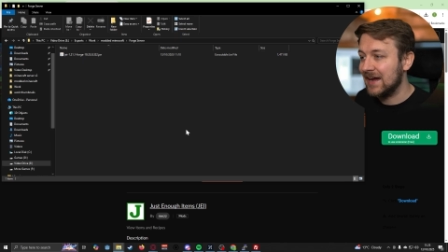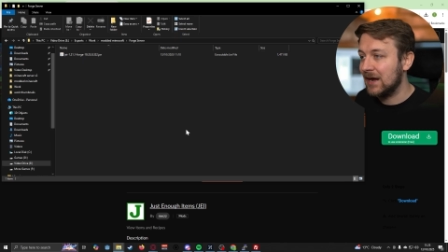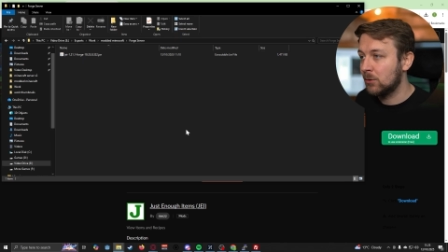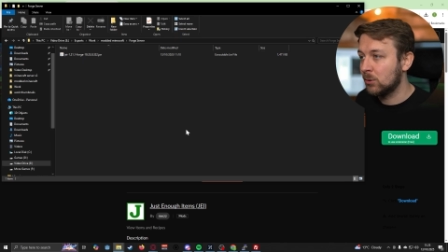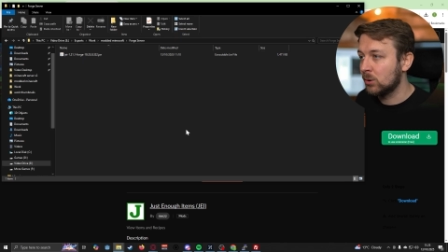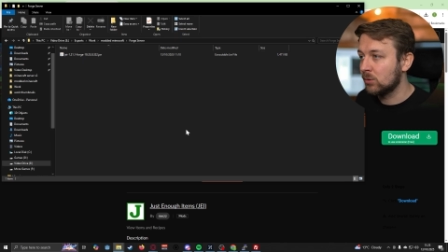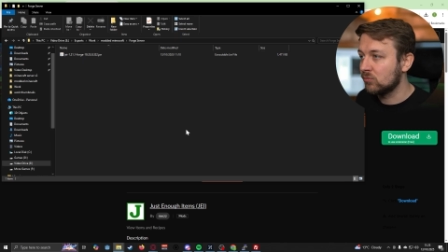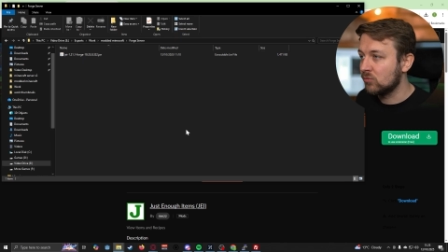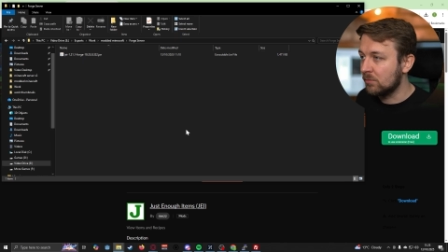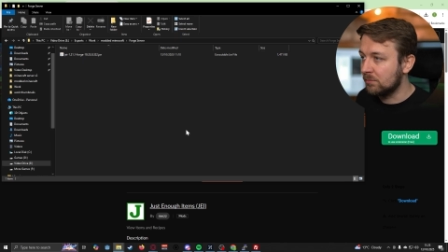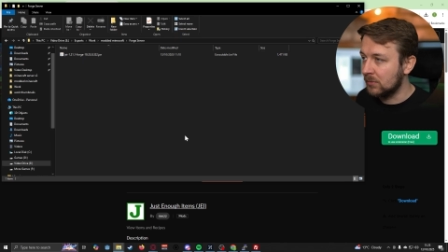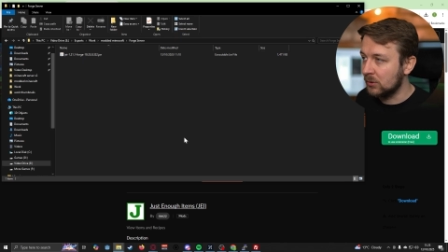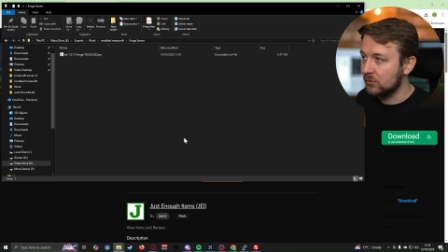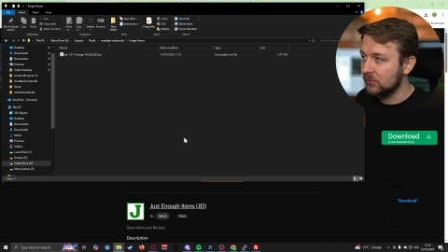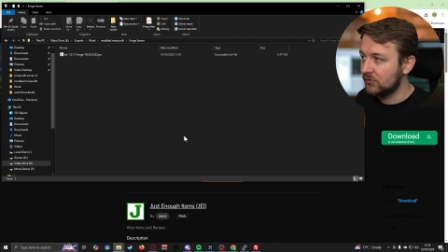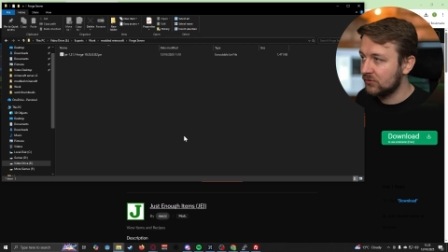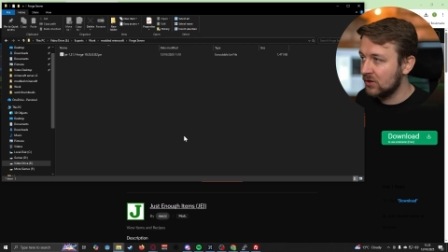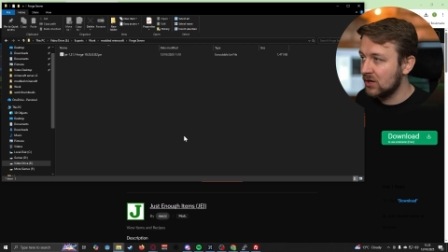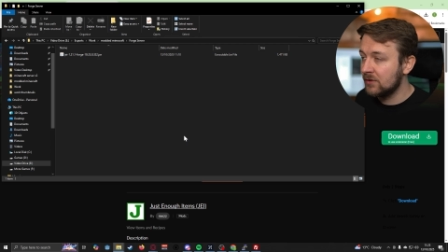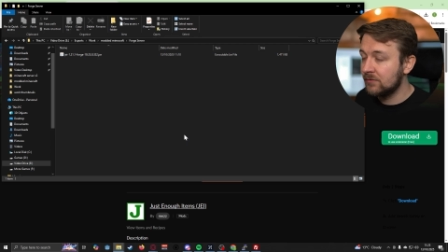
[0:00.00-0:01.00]
our
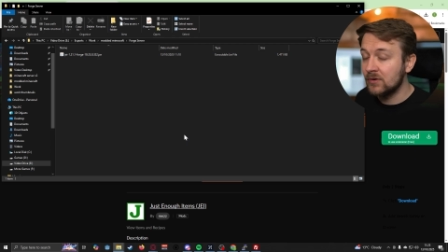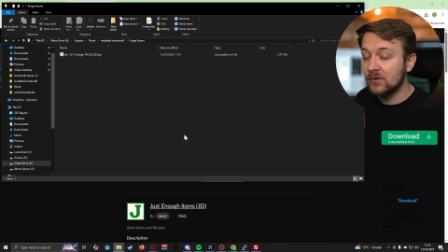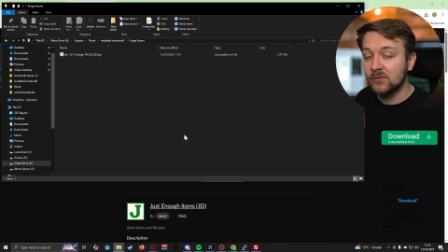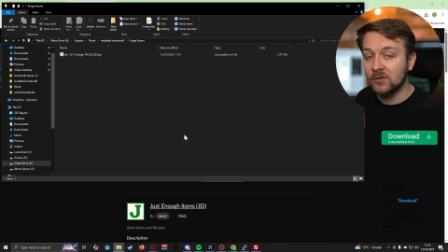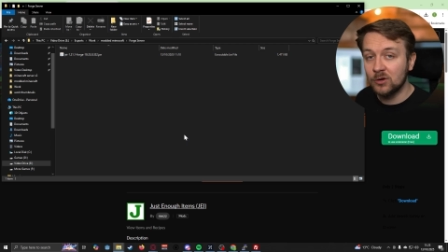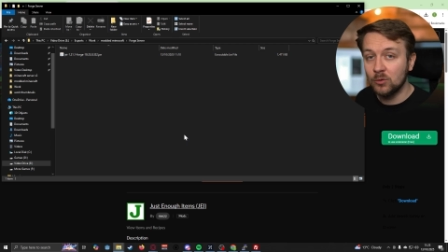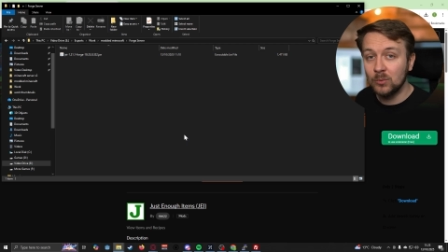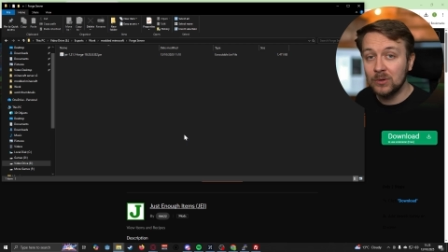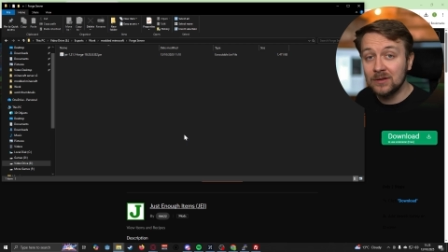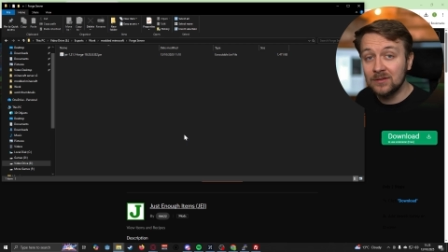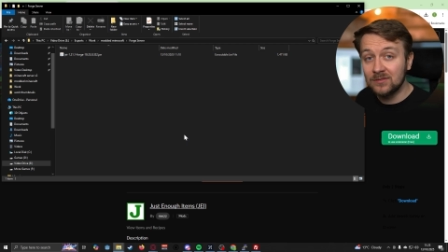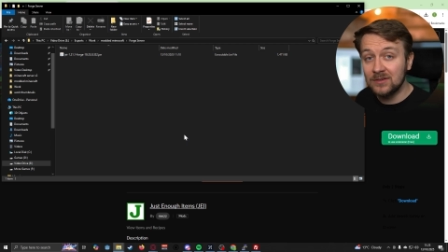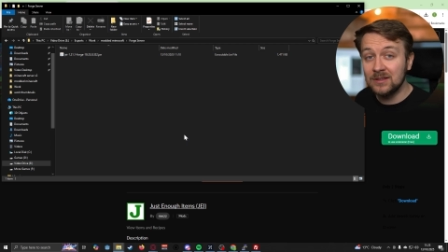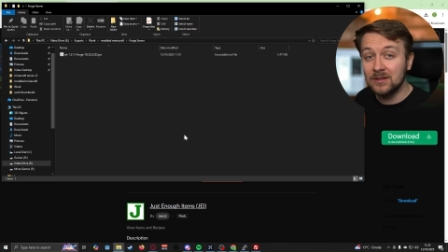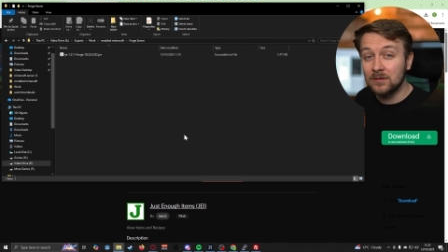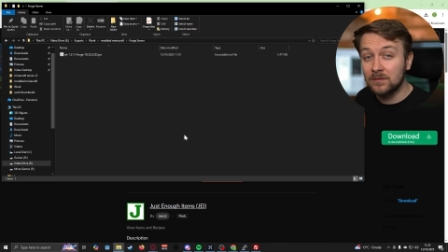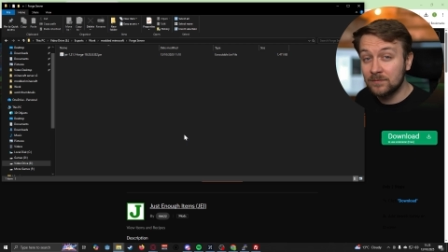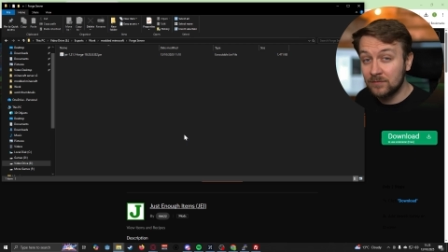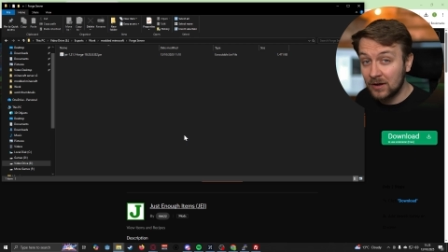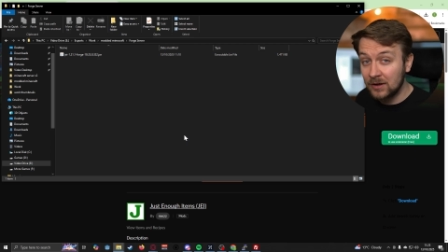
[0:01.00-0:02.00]
remote server so that we can see
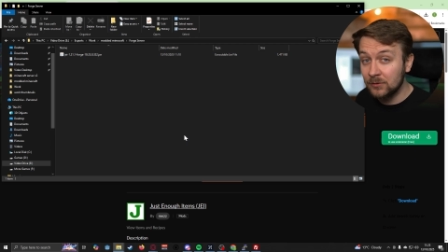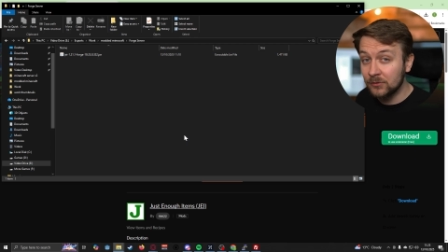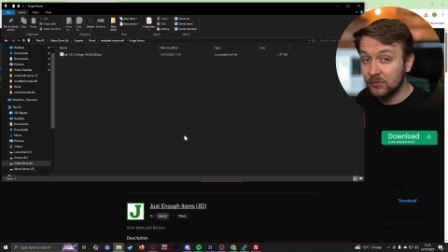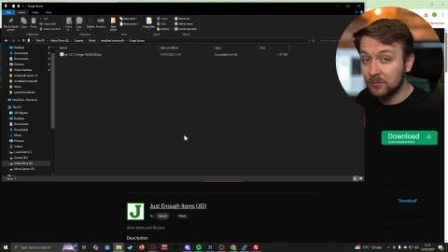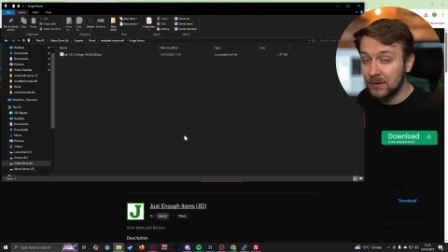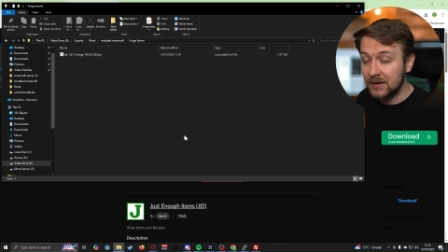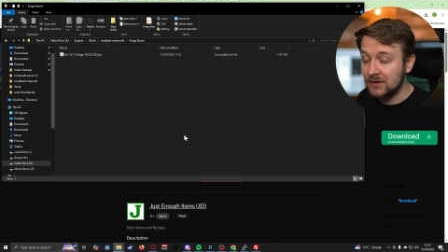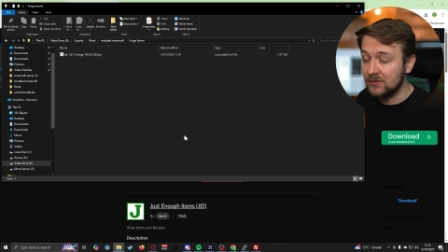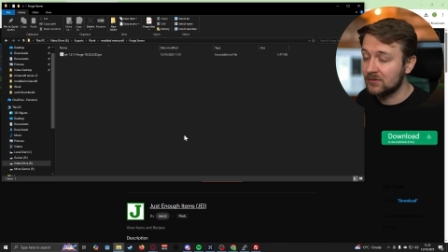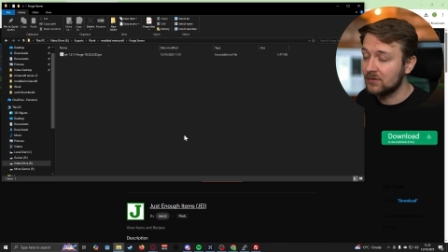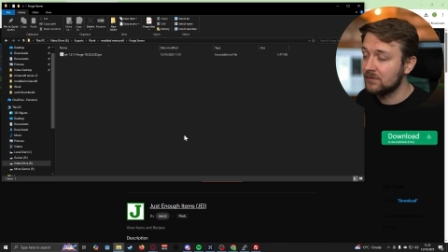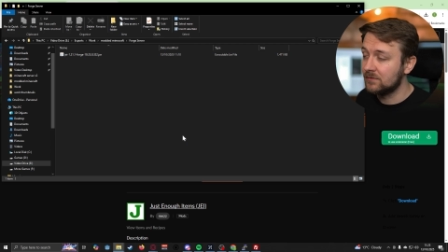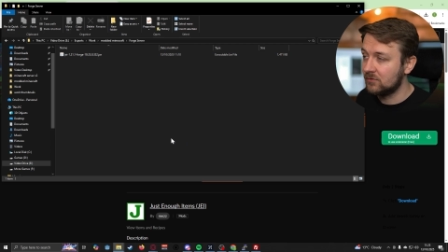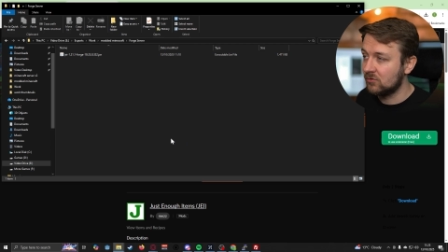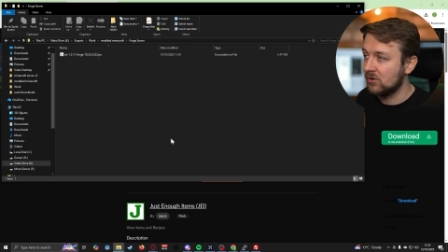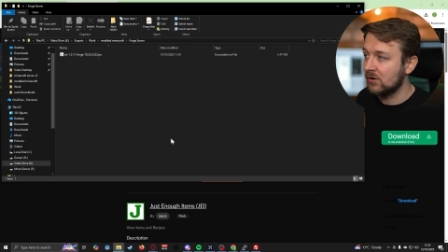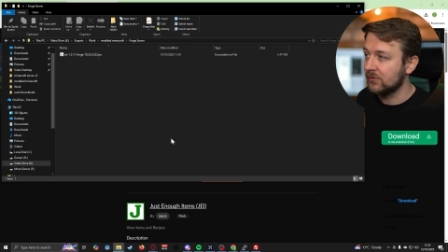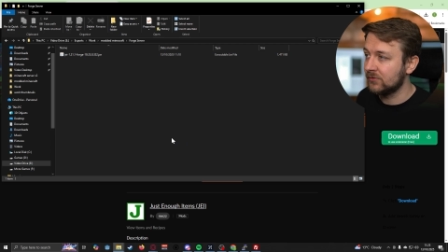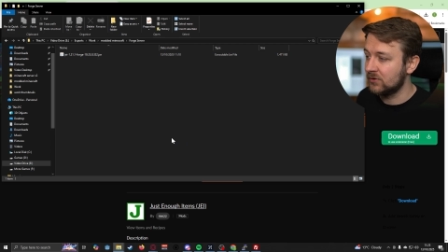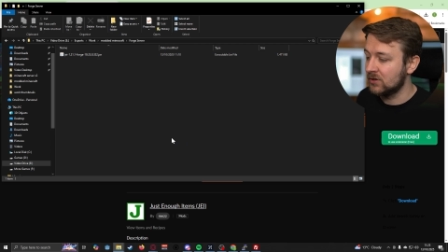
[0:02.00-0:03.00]
the file space
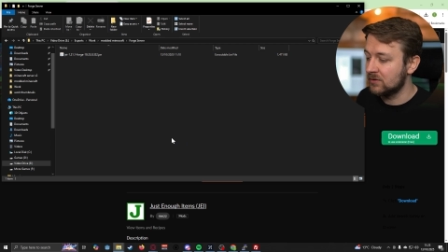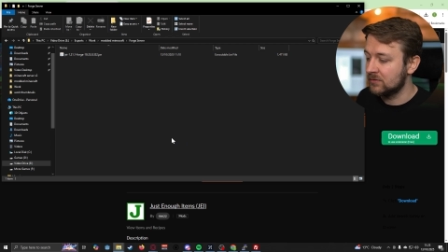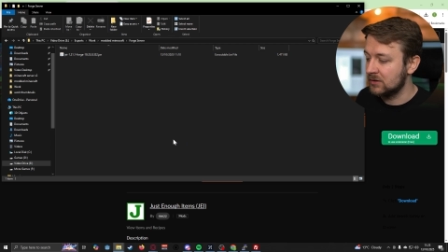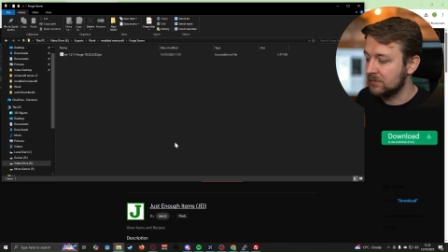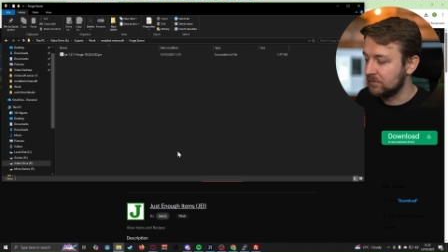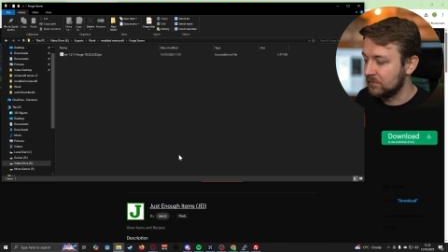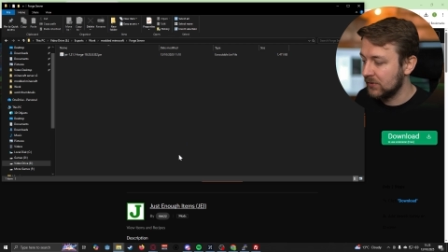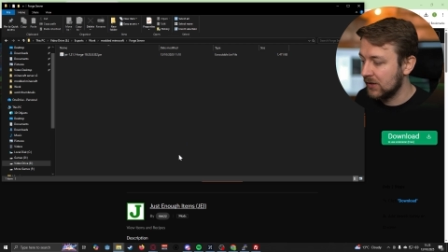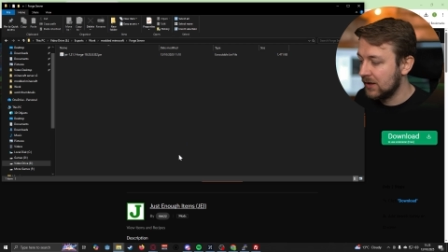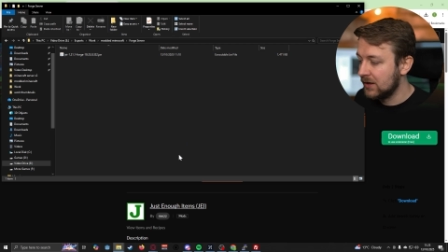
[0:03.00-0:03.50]
for our server.